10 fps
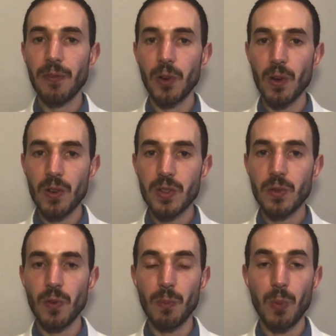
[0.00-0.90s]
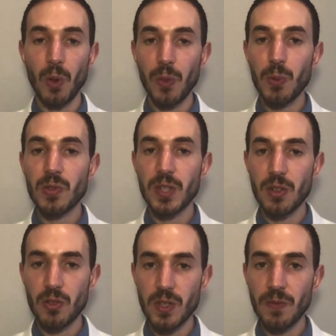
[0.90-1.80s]
first for both
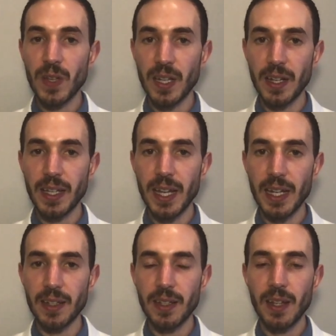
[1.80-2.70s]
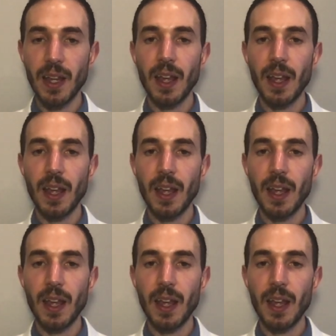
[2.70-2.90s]
procedures if indicated,